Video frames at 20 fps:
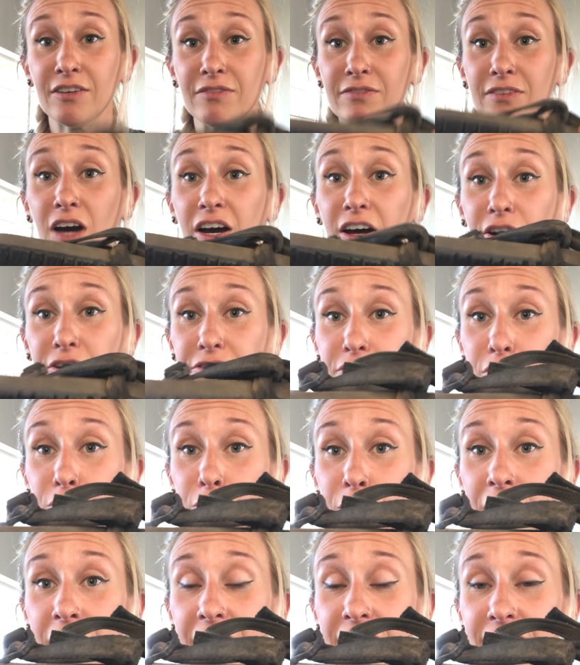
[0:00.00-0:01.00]
got
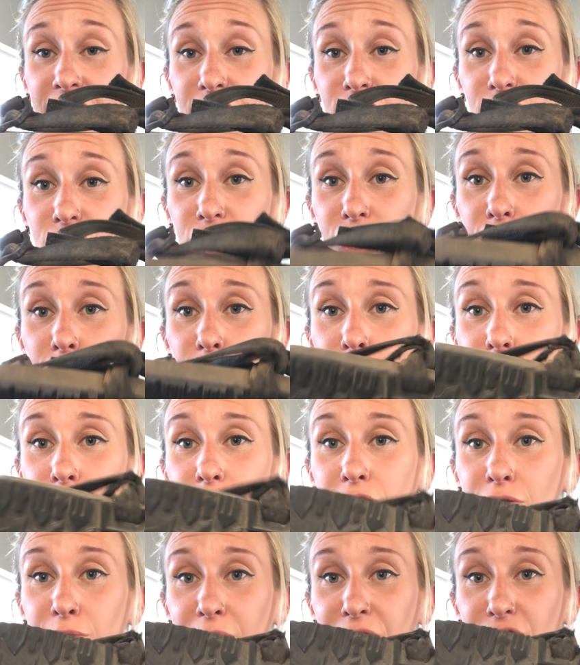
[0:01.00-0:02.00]
also thicker
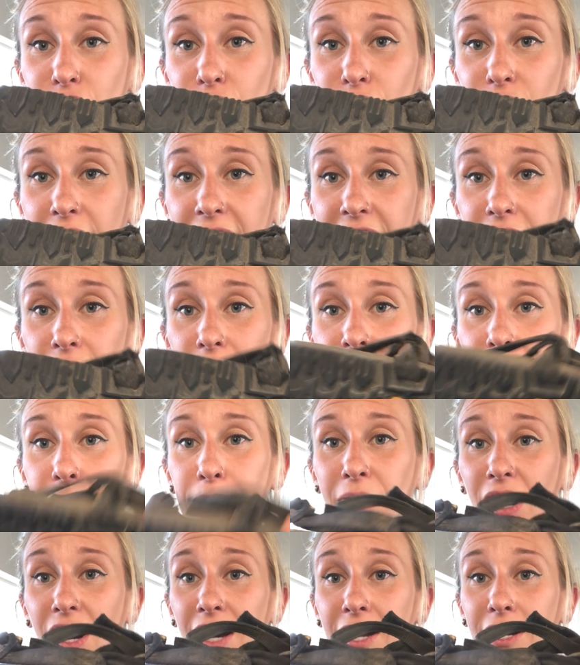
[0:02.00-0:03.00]
shoes with tread on the
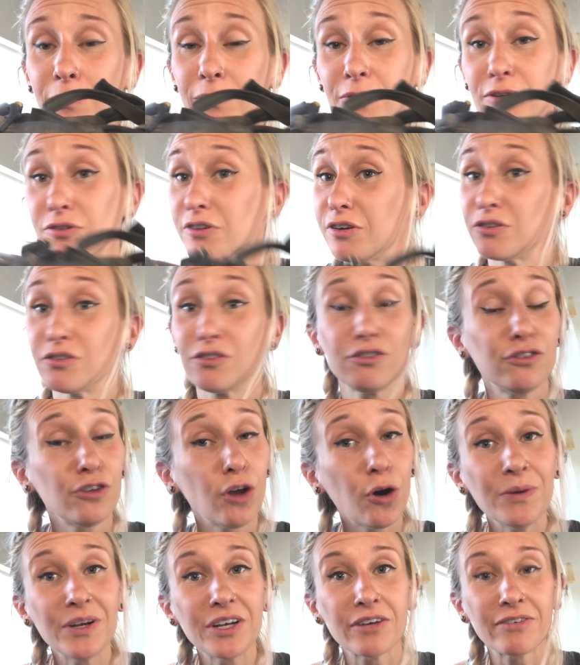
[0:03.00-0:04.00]
bottom. There's
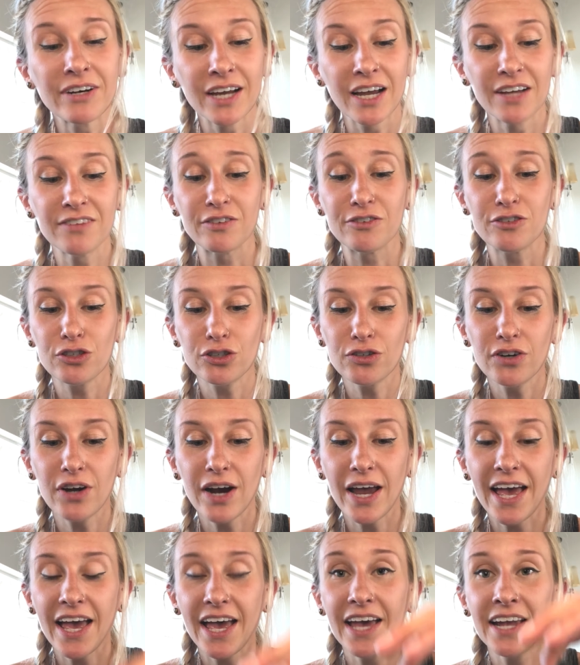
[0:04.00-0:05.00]
so many different kinds of
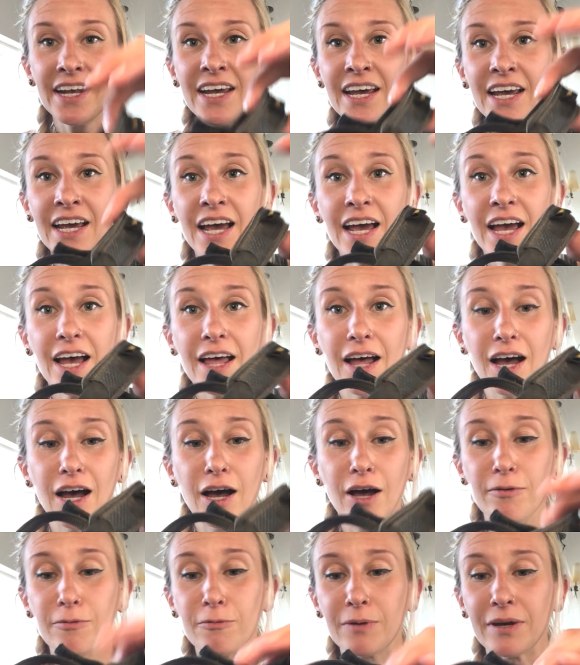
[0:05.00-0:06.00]
tread.
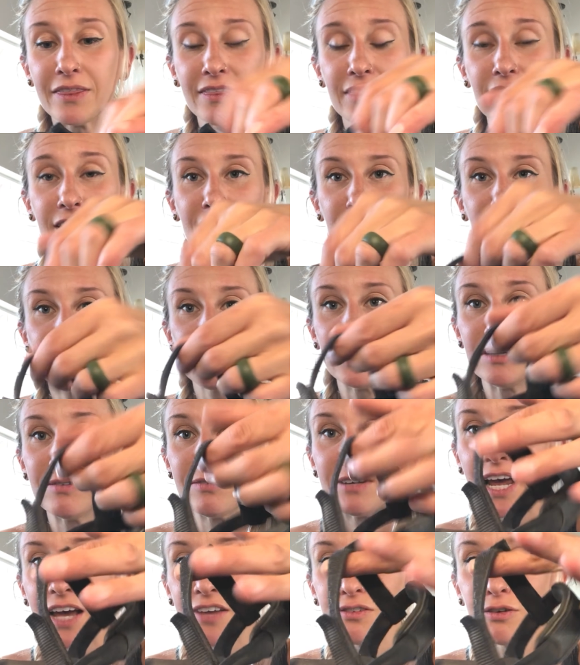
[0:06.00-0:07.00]
With this one
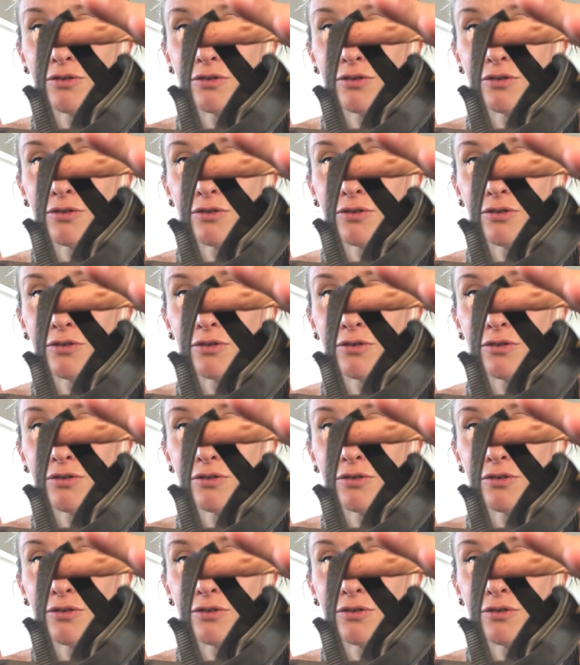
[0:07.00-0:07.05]
even has a